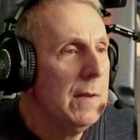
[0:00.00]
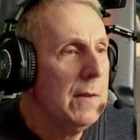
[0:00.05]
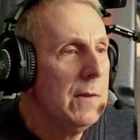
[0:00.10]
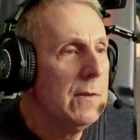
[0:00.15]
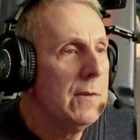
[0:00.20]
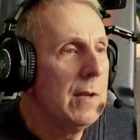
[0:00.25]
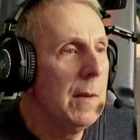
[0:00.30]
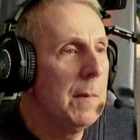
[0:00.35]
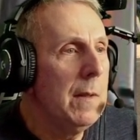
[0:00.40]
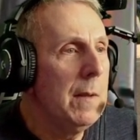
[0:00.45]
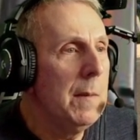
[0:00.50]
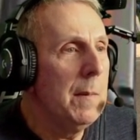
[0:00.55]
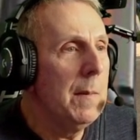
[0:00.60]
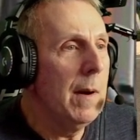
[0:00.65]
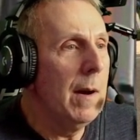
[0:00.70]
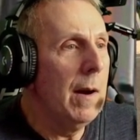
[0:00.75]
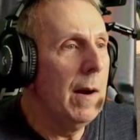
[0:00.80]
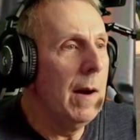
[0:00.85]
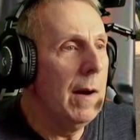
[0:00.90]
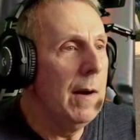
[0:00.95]
Some of
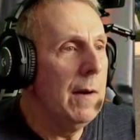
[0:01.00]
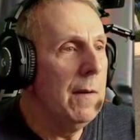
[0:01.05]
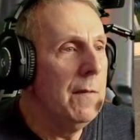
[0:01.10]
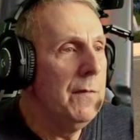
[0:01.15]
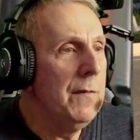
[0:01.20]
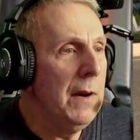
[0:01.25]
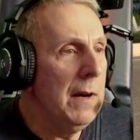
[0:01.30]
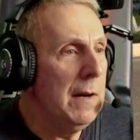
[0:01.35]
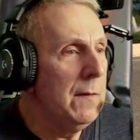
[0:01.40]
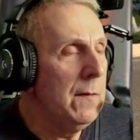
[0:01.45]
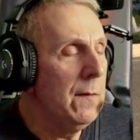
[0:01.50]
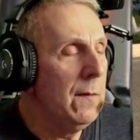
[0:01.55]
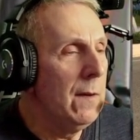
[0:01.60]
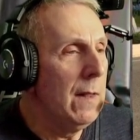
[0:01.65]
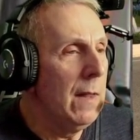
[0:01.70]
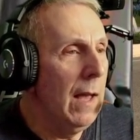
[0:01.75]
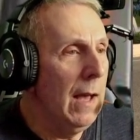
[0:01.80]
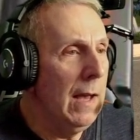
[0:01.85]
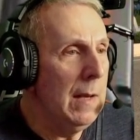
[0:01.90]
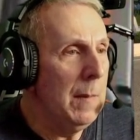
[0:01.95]
them are very
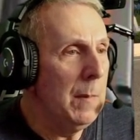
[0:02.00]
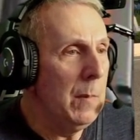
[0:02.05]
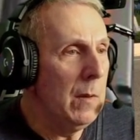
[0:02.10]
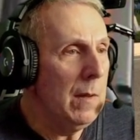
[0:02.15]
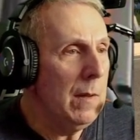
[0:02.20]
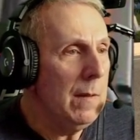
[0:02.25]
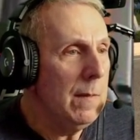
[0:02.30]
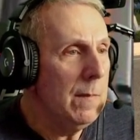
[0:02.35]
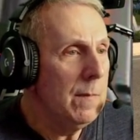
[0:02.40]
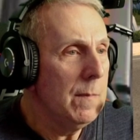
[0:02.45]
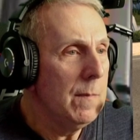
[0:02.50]
reliable.